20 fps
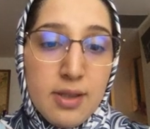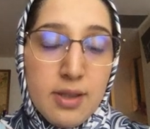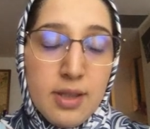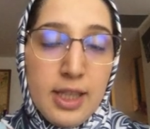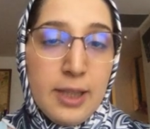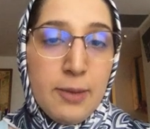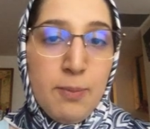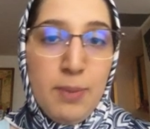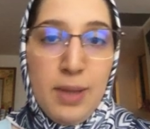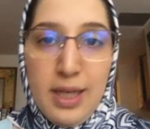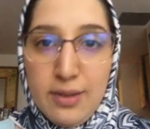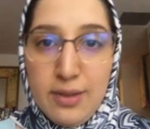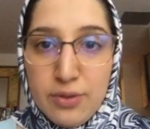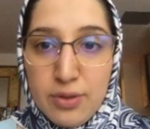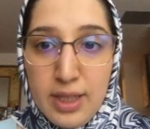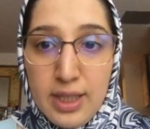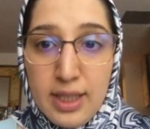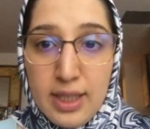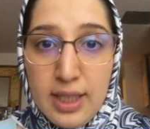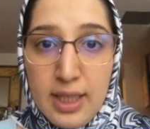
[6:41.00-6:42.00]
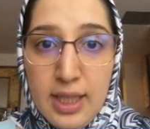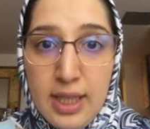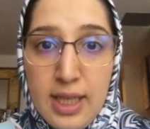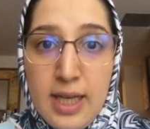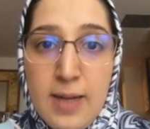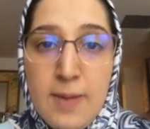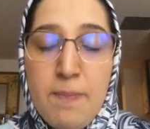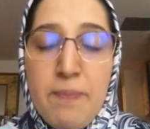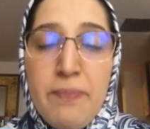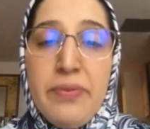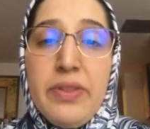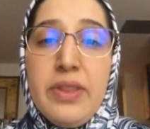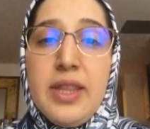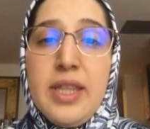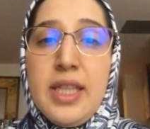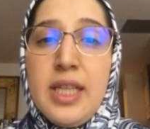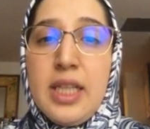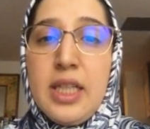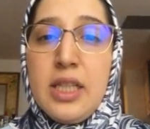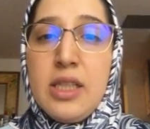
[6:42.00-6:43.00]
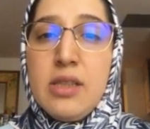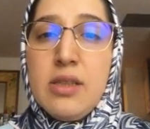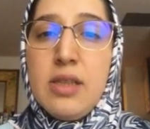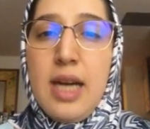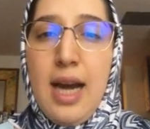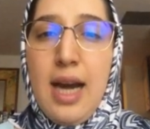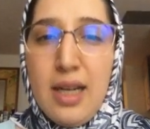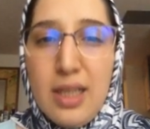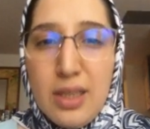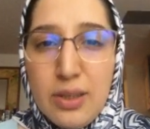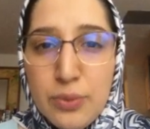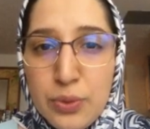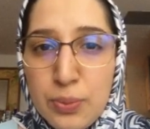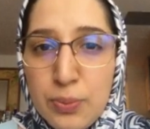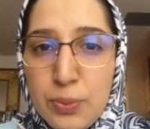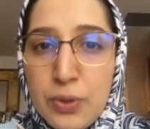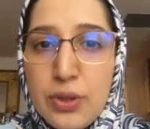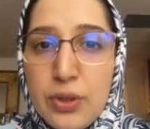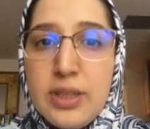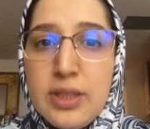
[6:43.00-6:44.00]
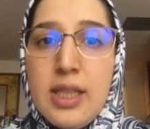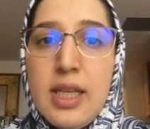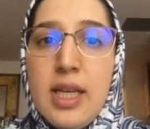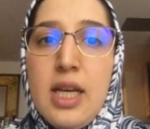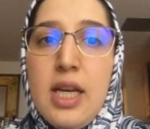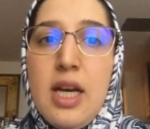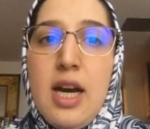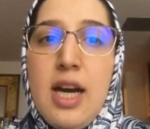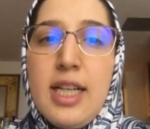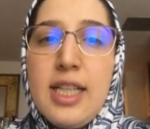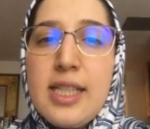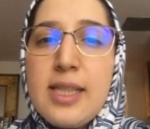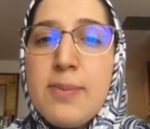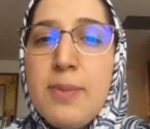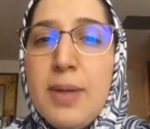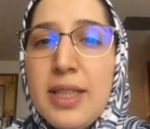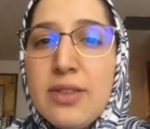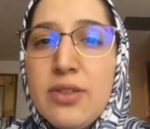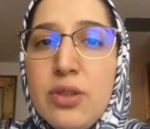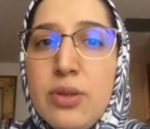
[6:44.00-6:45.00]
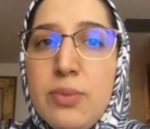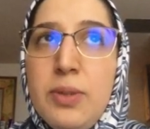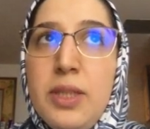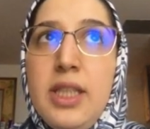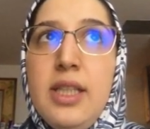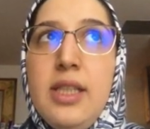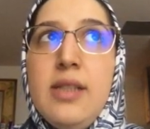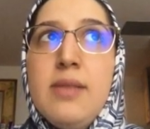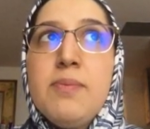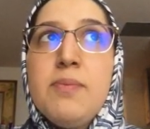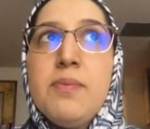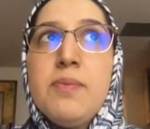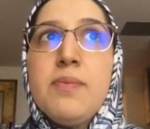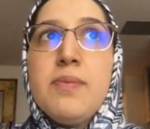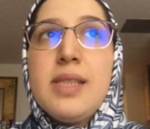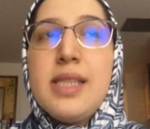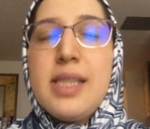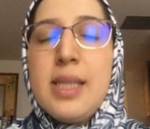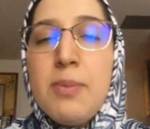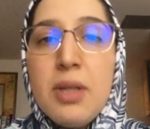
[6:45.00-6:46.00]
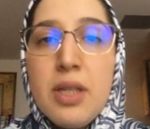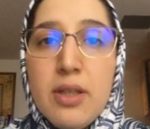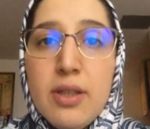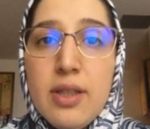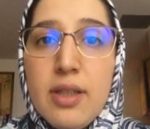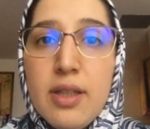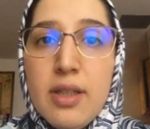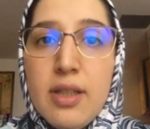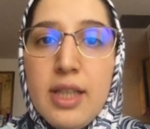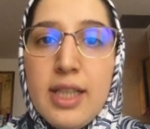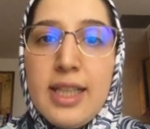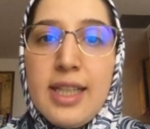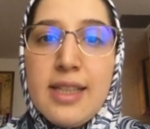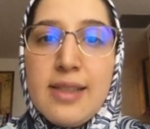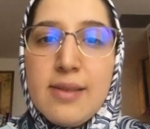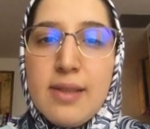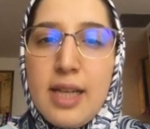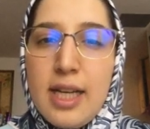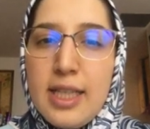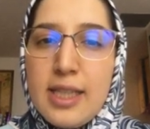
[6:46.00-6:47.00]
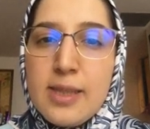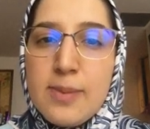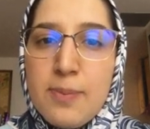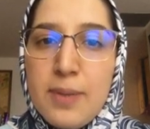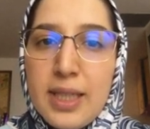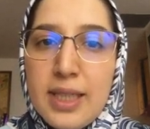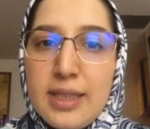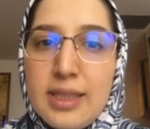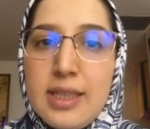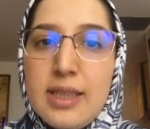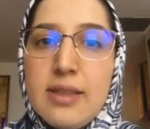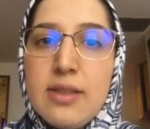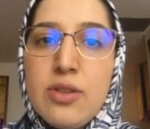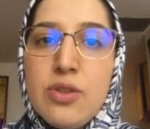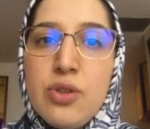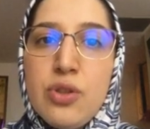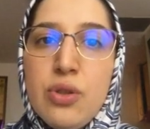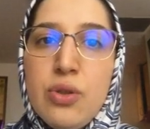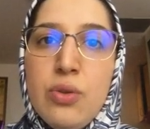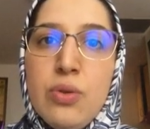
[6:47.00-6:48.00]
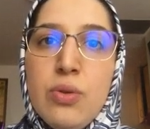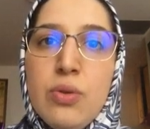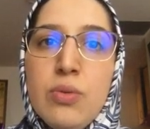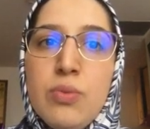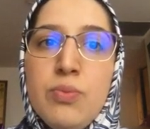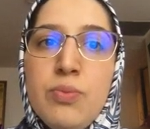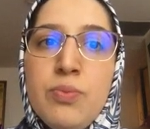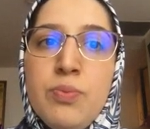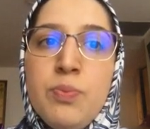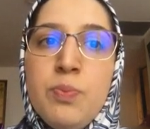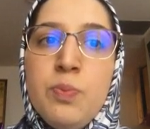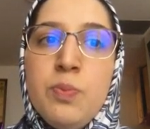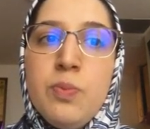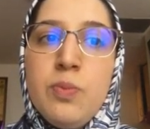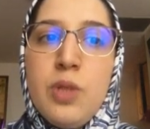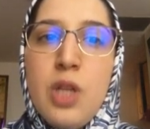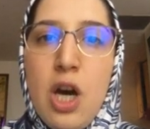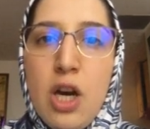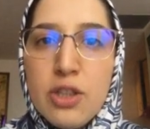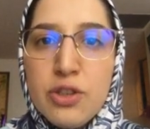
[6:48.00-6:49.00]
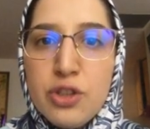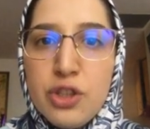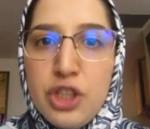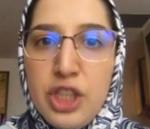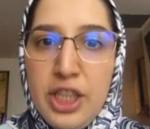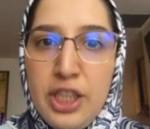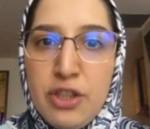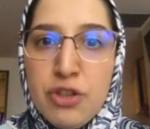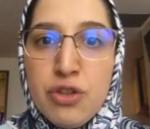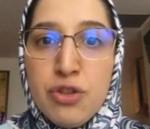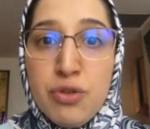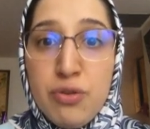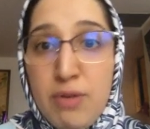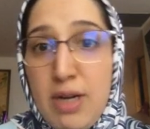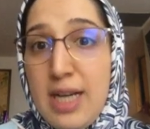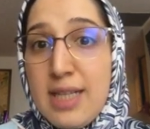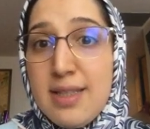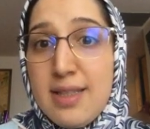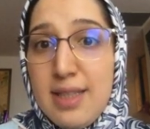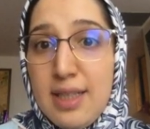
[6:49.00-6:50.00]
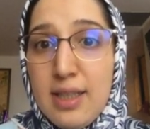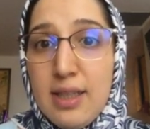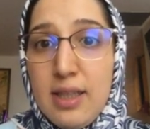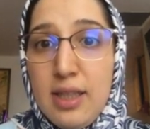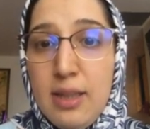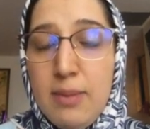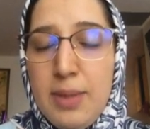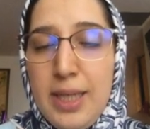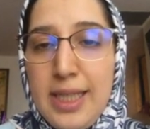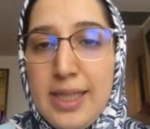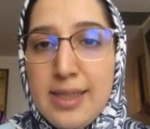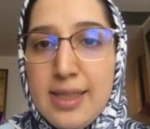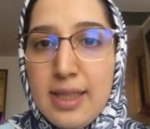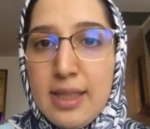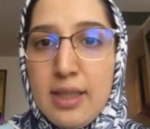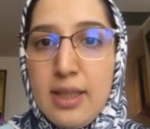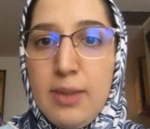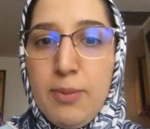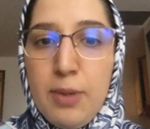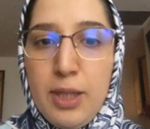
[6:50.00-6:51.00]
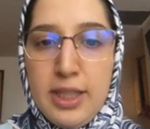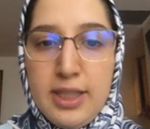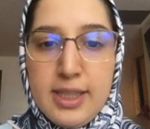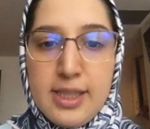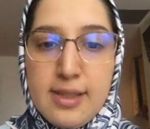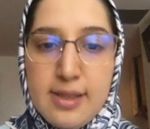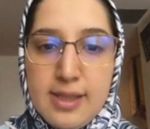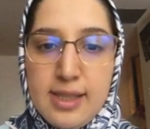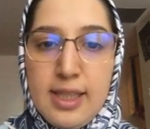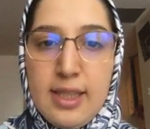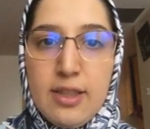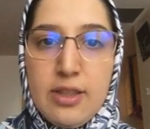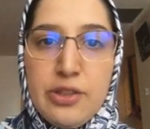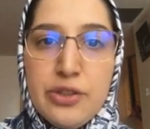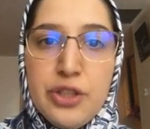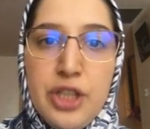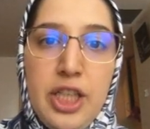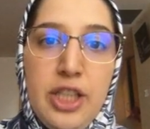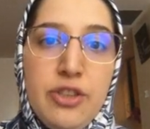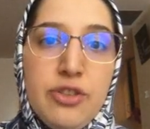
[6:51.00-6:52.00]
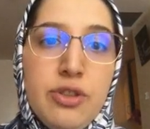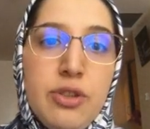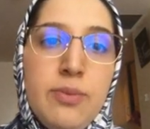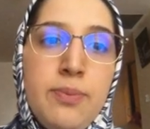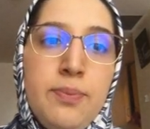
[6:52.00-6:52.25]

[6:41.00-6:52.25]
like Patrick, the output I expect to be similar. I expect it to not change drastically, basically, by this single change.